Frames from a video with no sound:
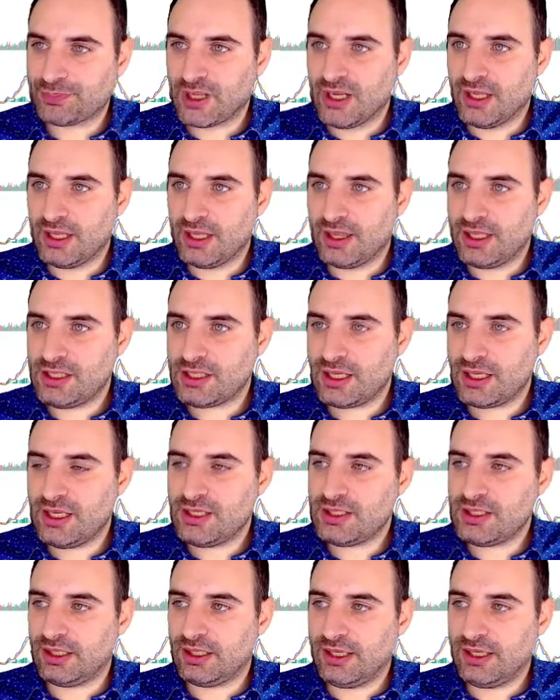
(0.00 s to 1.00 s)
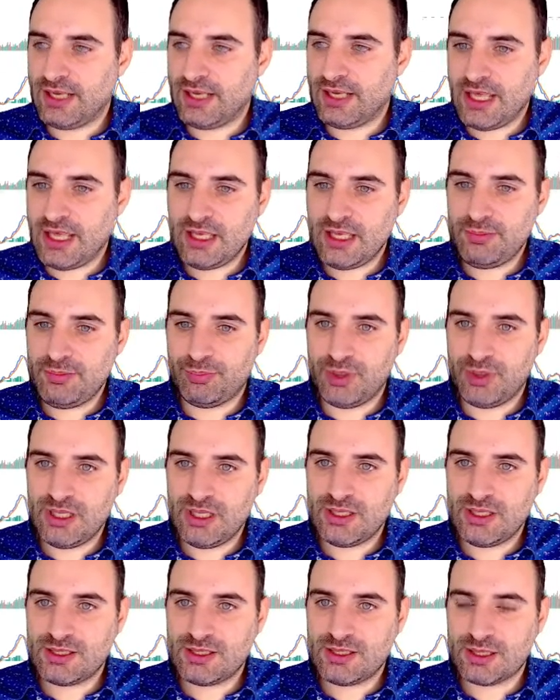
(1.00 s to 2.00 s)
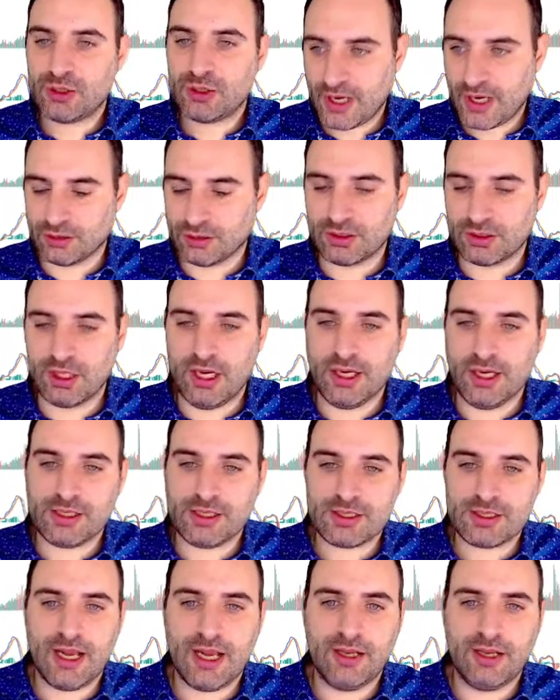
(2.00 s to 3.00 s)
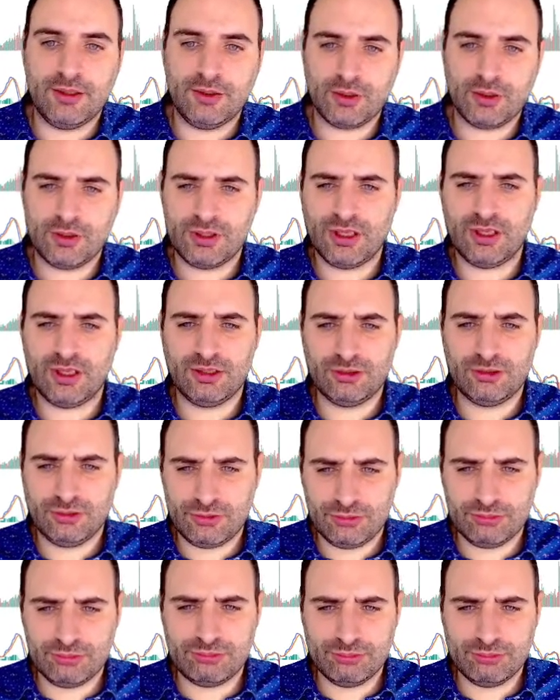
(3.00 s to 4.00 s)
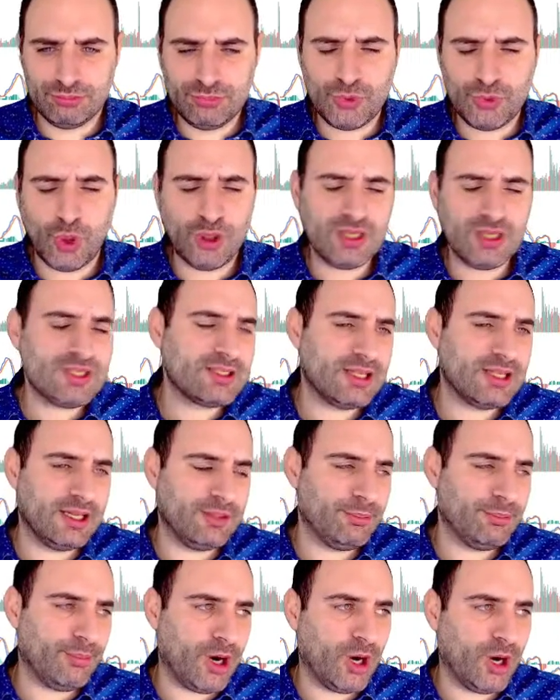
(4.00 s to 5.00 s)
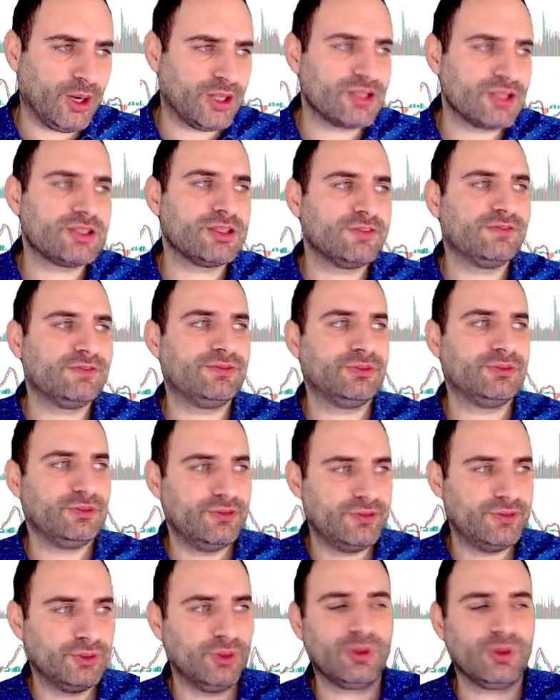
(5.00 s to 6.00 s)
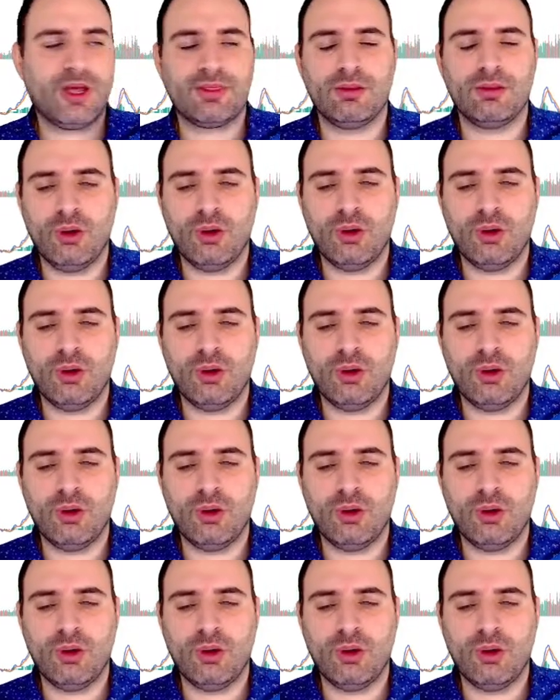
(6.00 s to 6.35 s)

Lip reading: This is an ABC correction, guys, and you're gonna notice that markets, if you look at the long